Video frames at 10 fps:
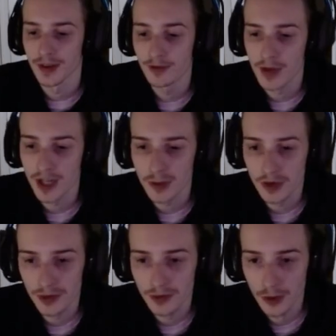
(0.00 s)
if you guys want
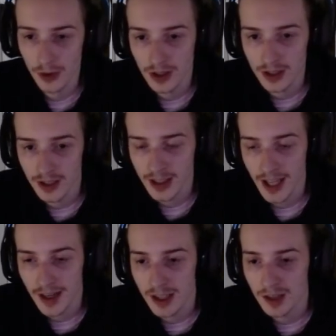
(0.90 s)
the full Lillia
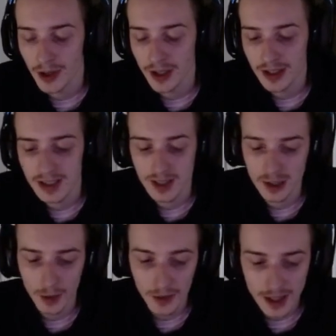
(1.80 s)
guide experience, it's
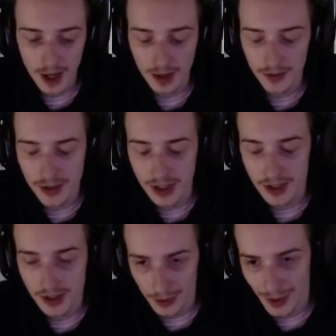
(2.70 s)
going to come for
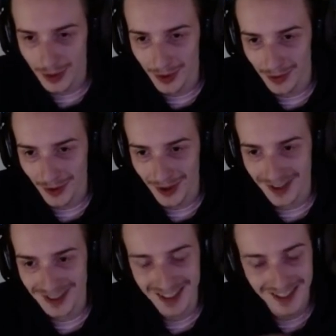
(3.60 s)
season 2024.
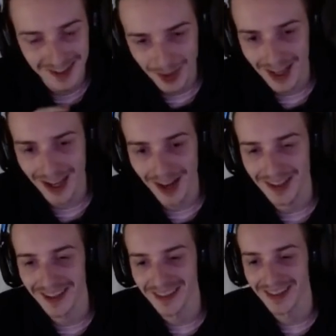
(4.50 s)
Just putting it out
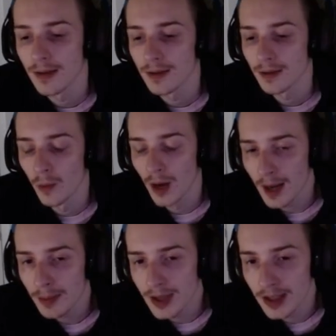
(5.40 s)
there. When I
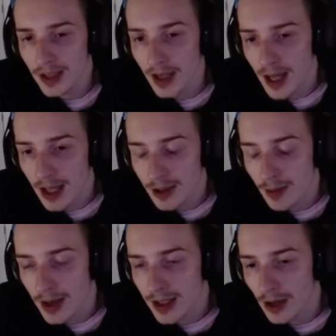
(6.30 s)
play Lillia, I like to
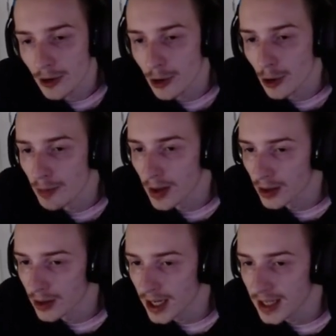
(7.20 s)
break down her
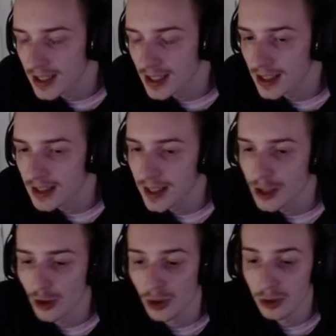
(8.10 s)
build ideas
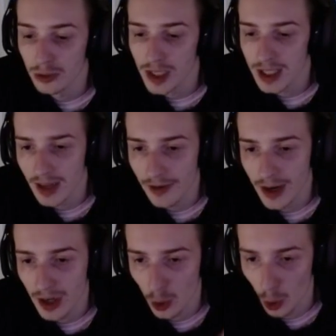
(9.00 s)
into 3
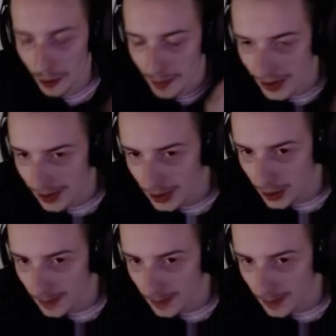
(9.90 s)
different core builds.